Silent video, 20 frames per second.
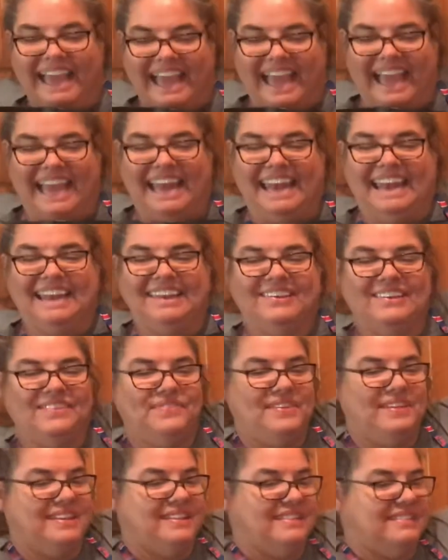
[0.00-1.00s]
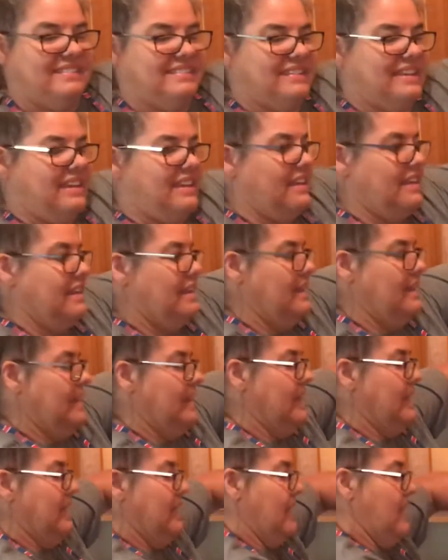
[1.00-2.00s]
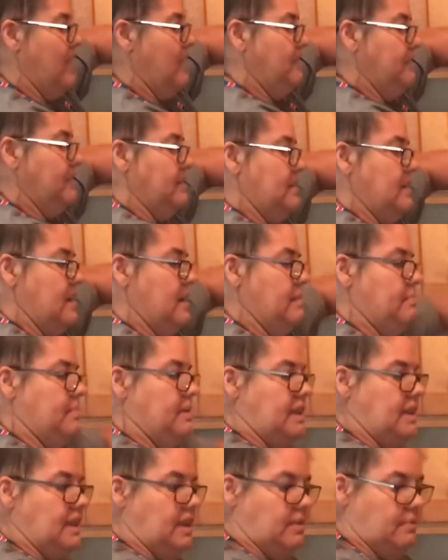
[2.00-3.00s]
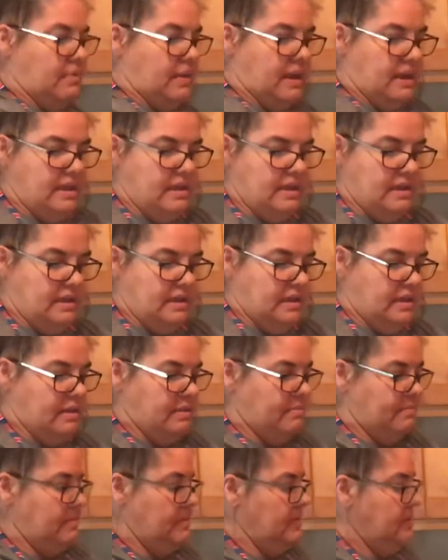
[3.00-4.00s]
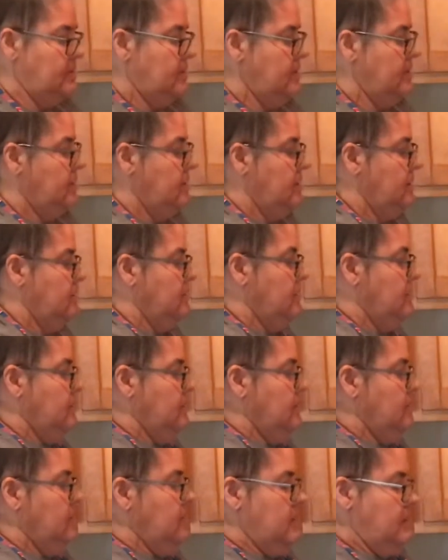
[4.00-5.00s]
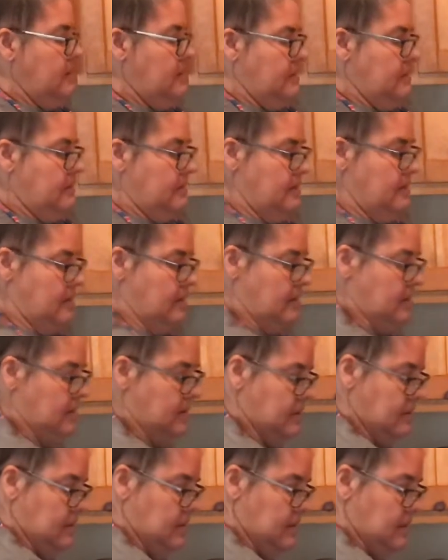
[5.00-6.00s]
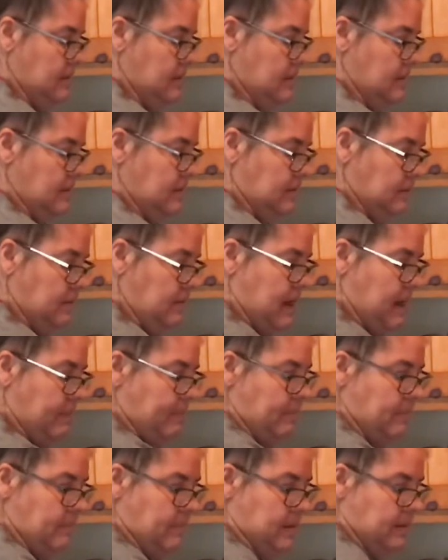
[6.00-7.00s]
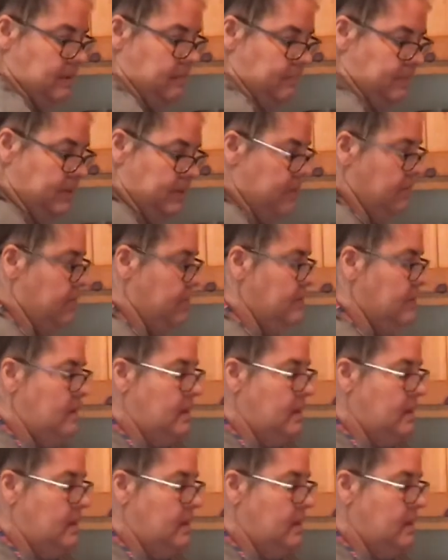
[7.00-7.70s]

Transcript: I don't know if you can see it. Hold it up. But anyway, oh, there it is. Crap on my computer.